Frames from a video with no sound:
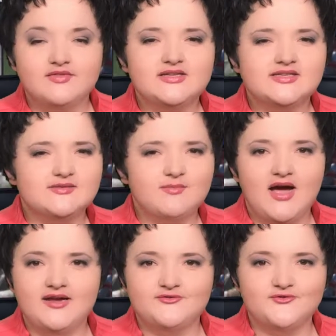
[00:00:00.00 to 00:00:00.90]
"This is
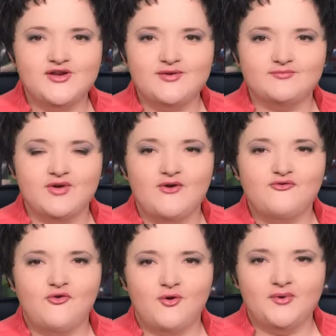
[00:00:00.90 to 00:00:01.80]
my dream,"
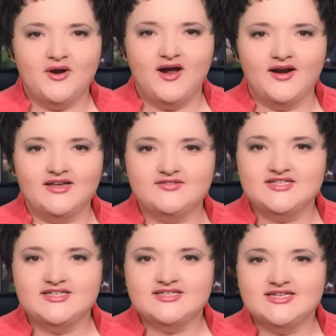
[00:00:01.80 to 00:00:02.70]
former Kharkiv
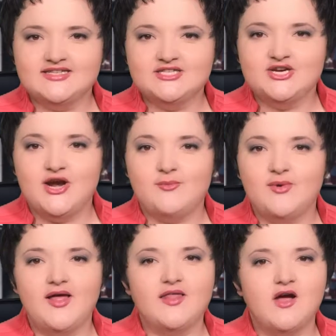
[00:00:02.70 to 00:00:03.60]
citizen,
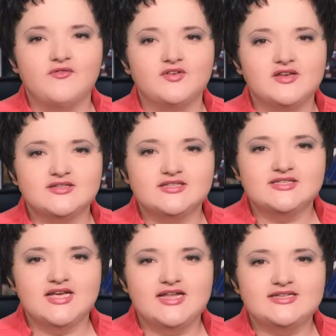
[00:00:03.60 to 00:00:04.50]
chairman of
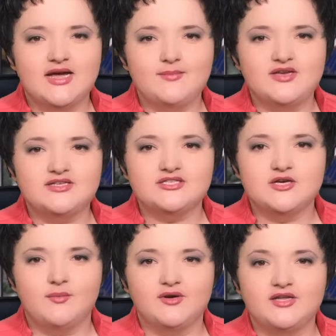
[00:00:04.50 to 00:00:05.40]
Interstate Committee
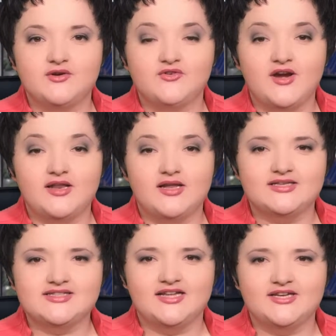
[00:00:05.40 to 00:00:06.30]
Germany-Ukraine
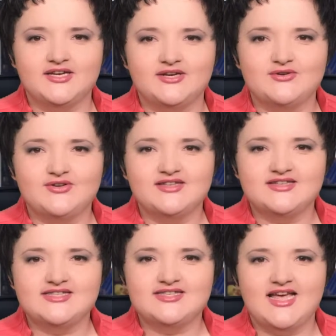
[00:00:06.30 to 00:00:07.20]
Alexander Kiryukhin
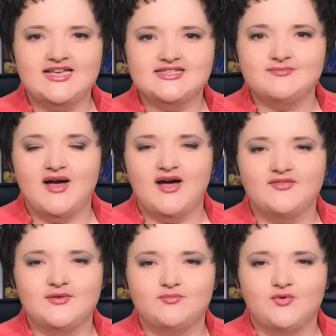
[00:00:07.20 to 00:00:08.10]
says about
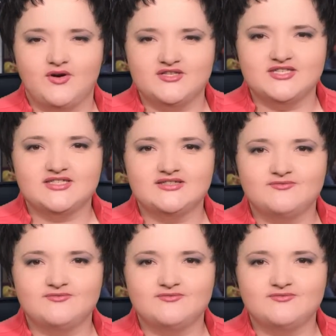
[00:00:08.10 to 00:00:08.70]
the project.